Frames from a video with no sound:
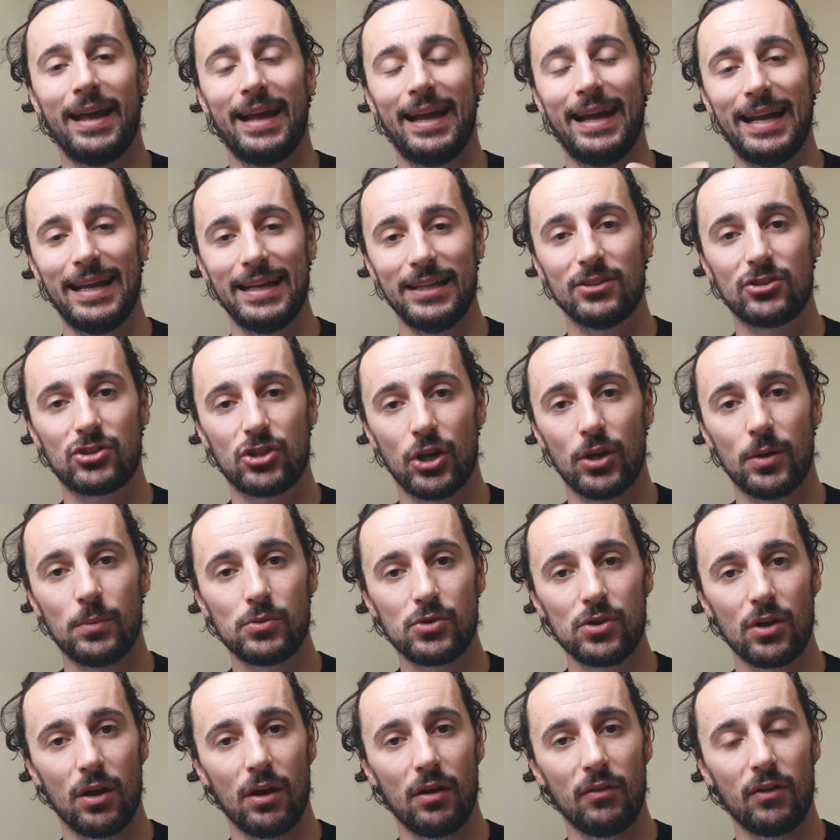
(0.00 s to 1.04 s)
In terms
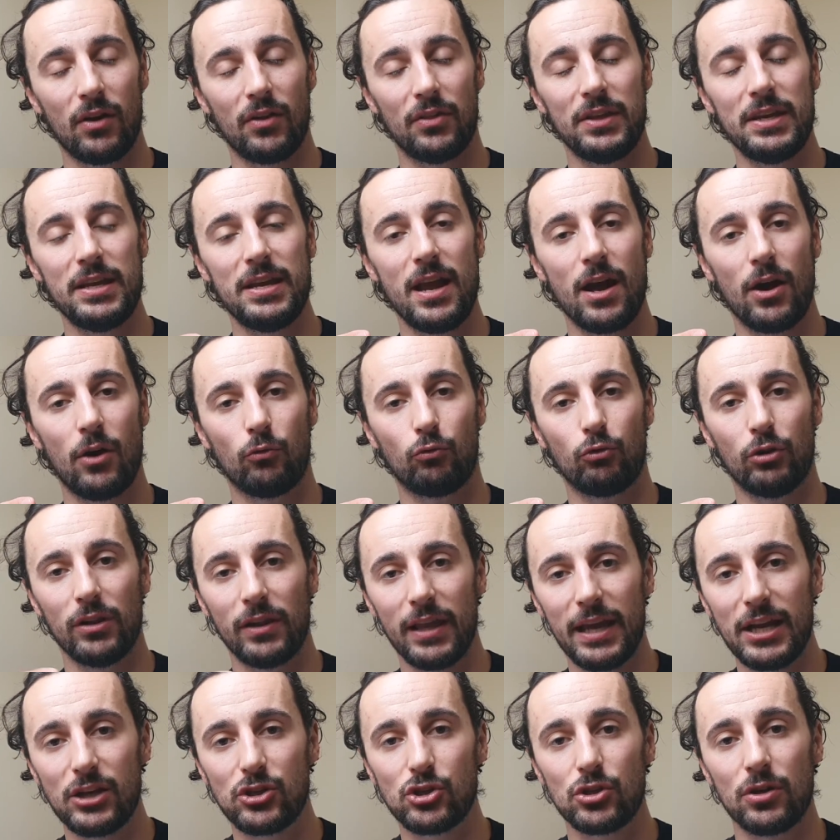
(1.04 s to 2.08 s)
of the
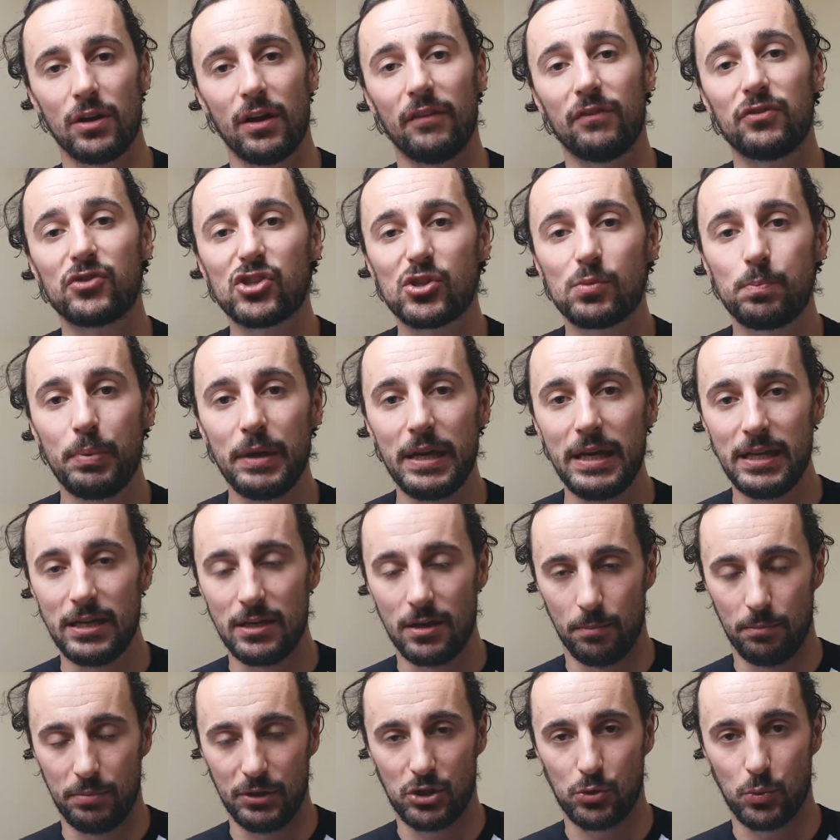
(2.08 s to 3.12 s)
relation of speed
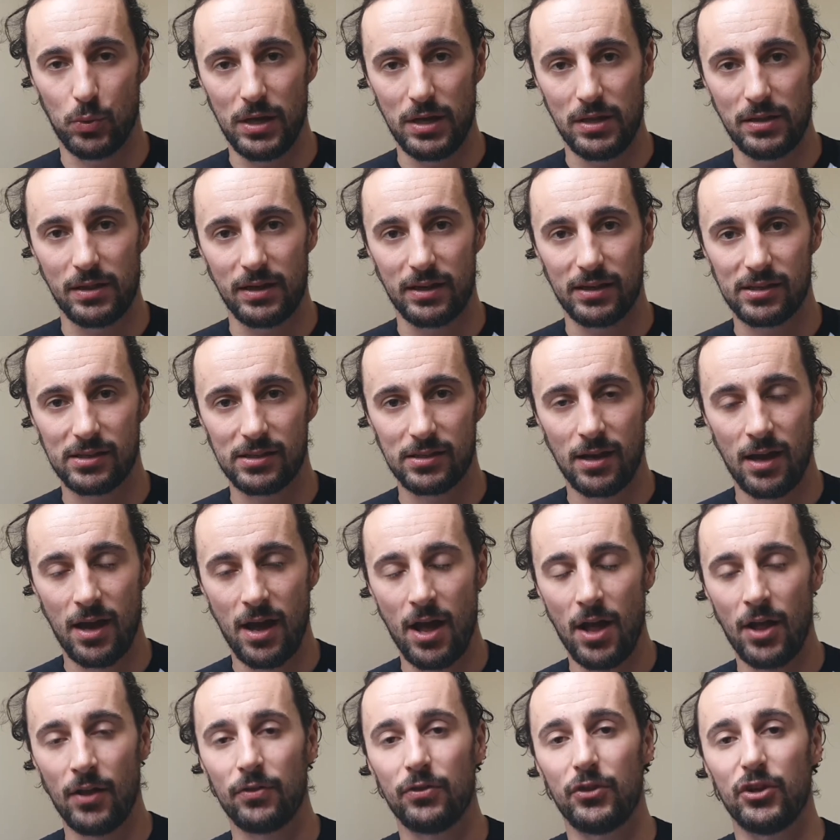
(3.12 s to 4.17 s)
between this,
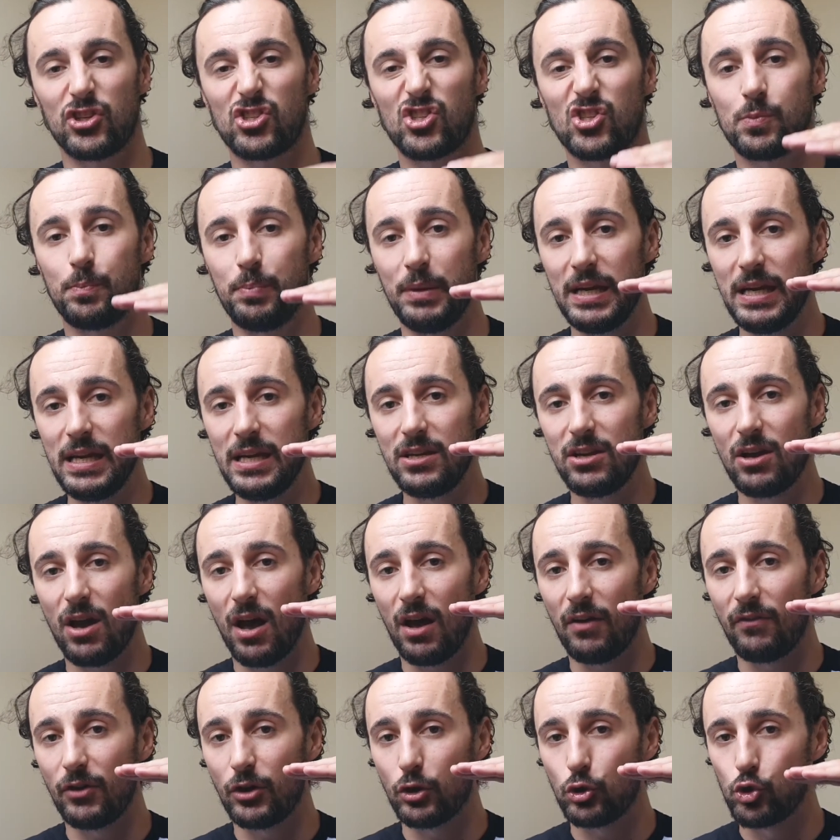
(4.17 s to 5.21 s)
the speed
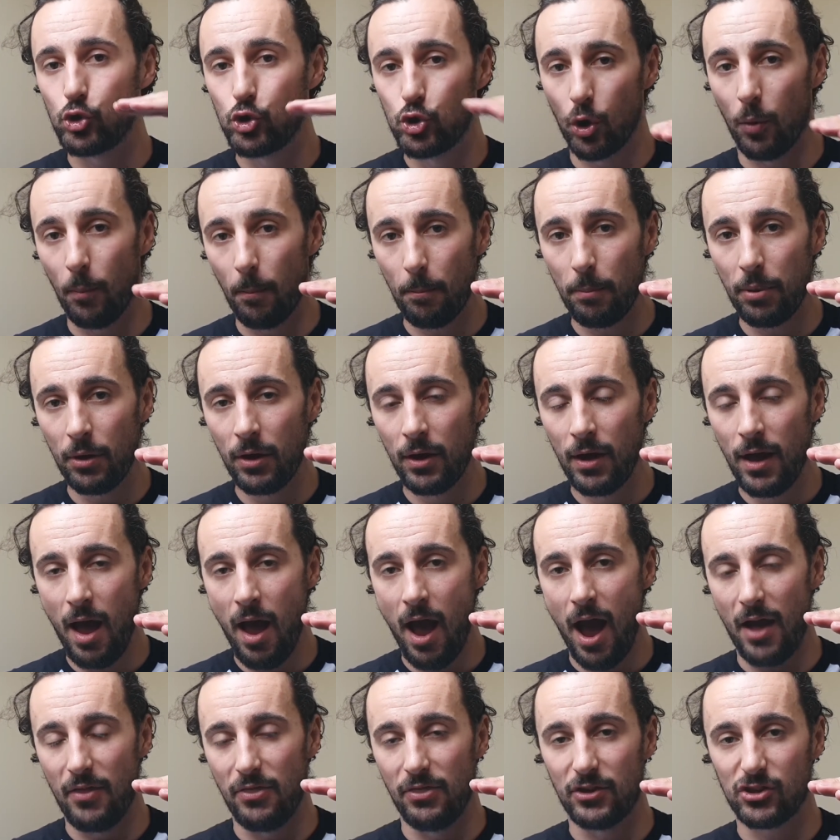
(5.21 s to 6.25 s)
of a jump
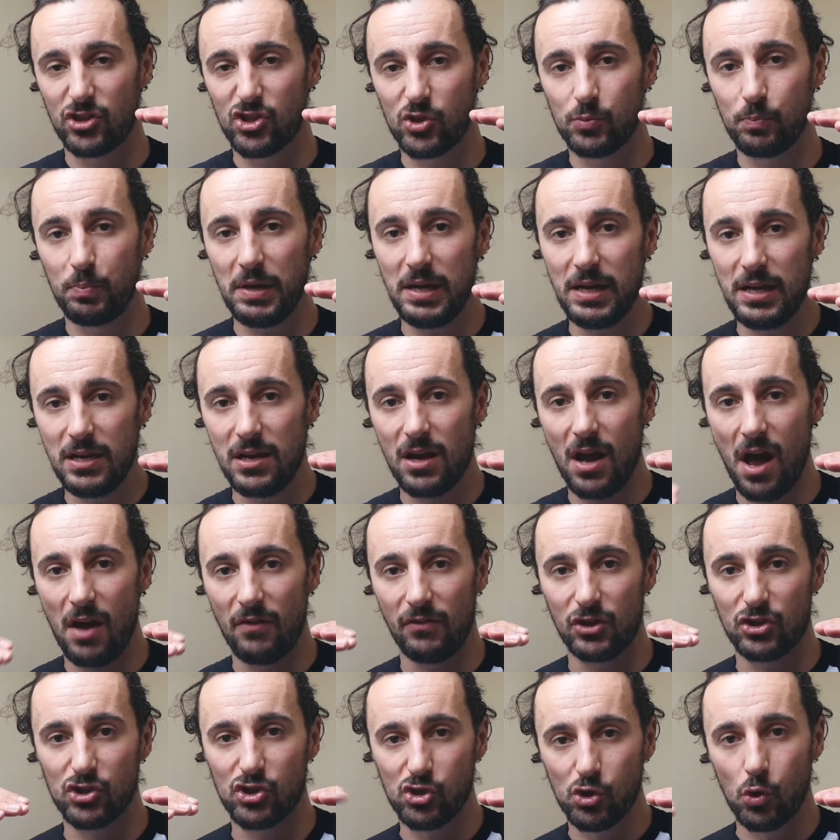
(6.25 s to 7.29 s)
and the speed of a
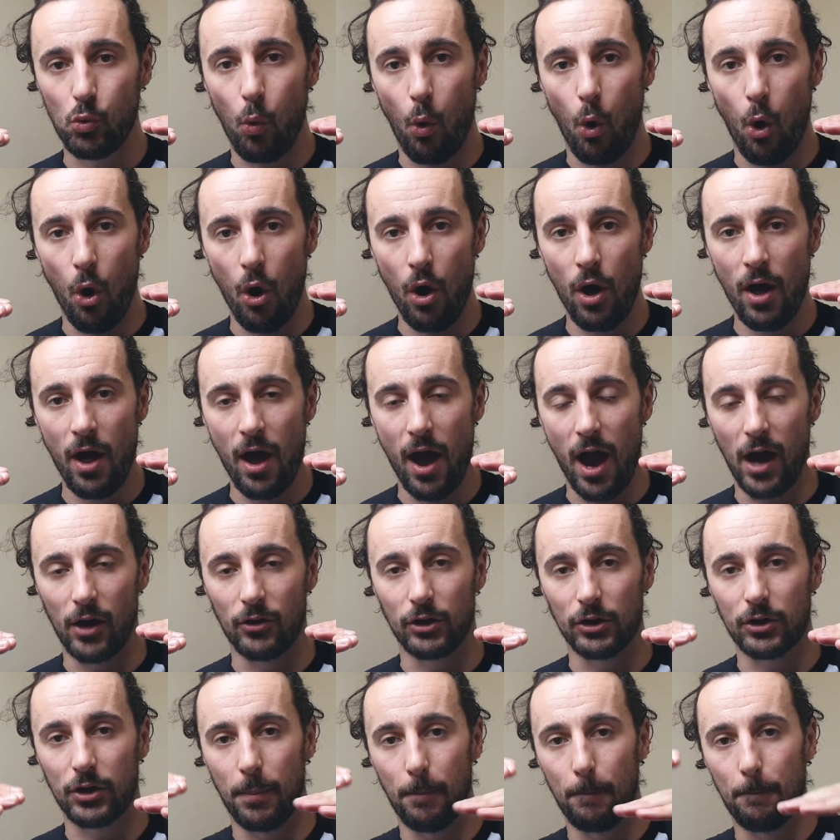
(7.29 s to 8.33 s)
squat are at
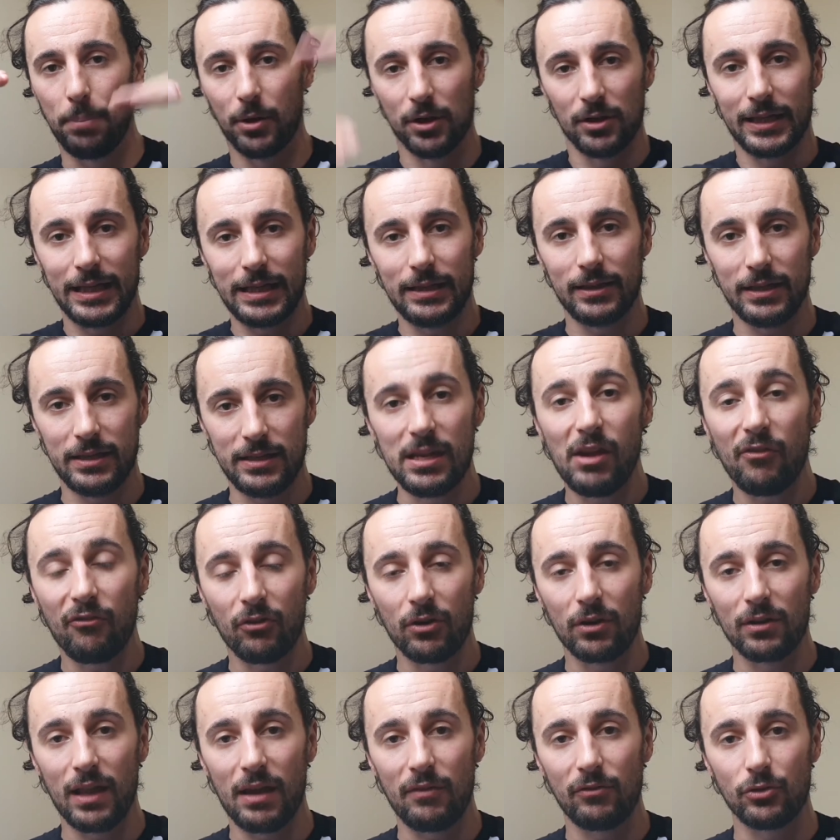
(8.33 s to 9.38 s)
completely
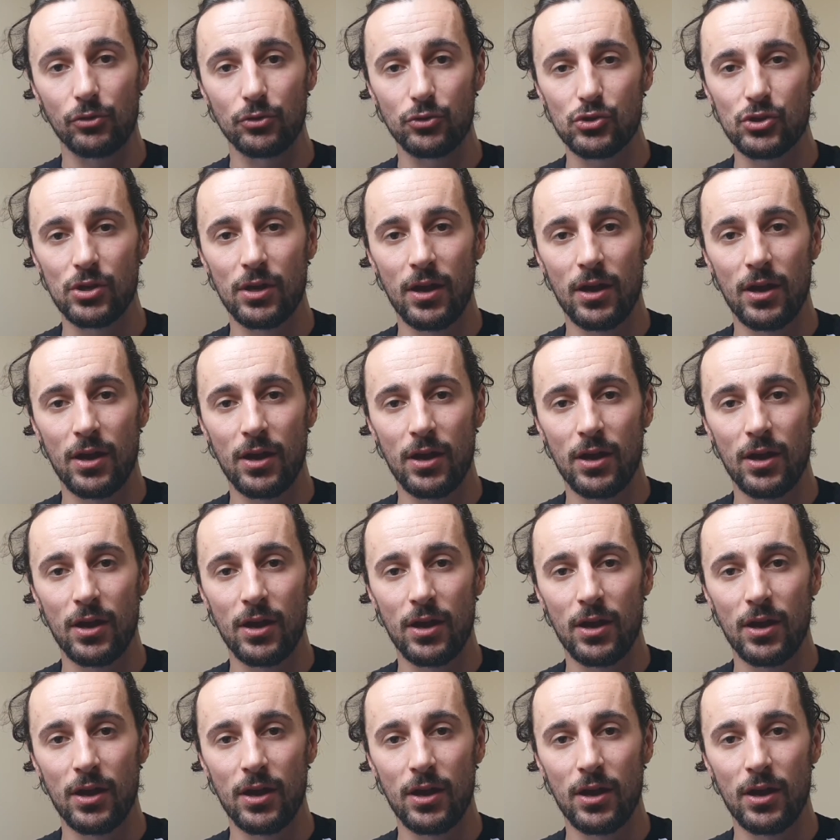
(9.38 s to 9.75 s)
different levels.